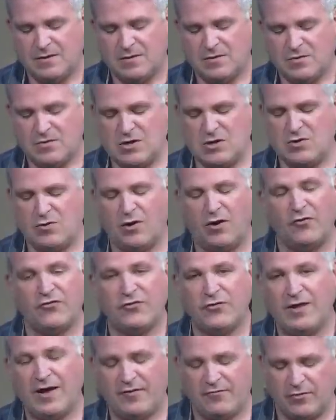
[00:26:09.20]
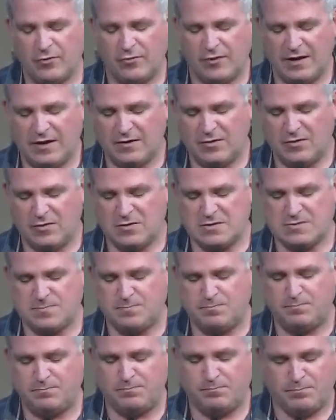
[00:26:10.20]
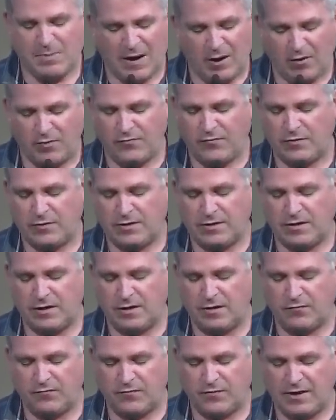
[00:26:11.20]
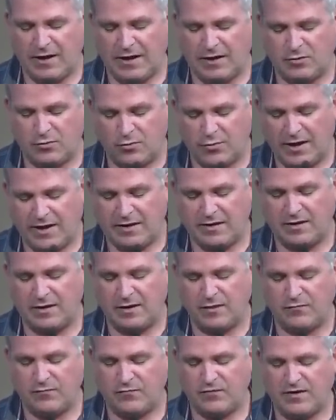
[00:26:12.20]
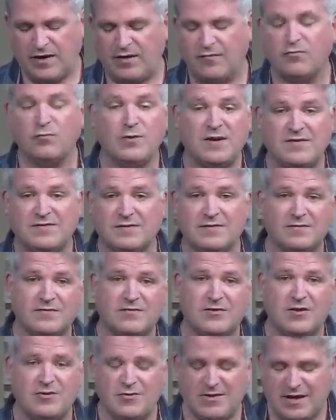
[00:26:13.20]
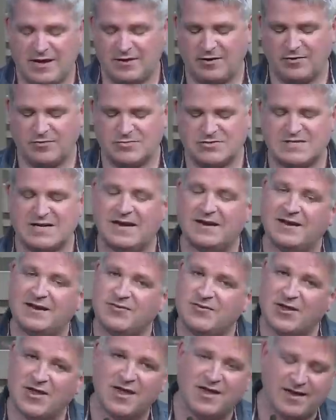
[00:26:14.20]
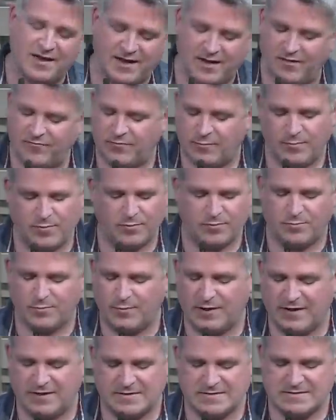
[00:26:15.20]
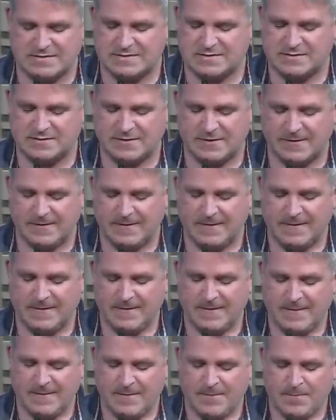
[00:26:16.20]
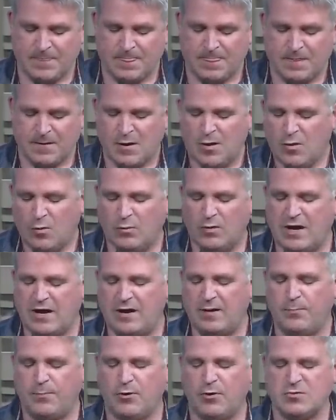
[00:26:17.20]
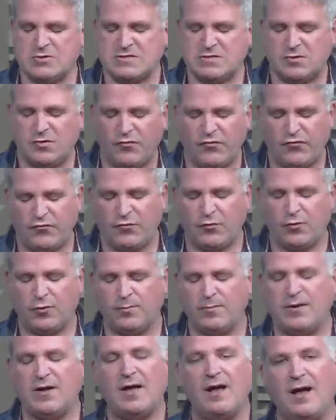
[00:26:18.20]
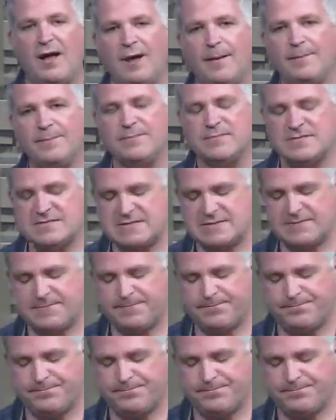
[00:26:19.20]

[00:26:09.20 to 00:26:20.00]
then you also have a great who's powerful enough and great enough to have reasons that you can't understand, and you can't have it both ways. When an impersonal storm comes,